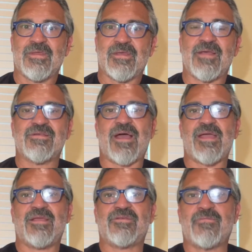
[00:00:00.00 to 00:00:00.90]
Guys,
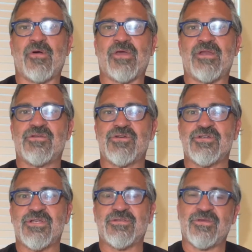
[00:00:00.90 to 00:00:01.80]
I spoke at a church
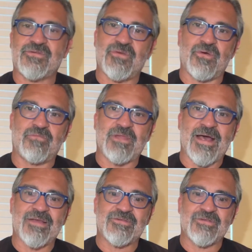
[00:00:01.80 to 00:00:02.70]
yesterday. I was so
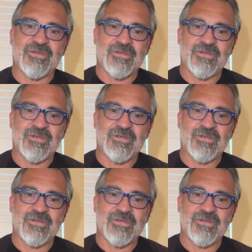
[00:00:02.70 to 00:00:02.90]
blessed.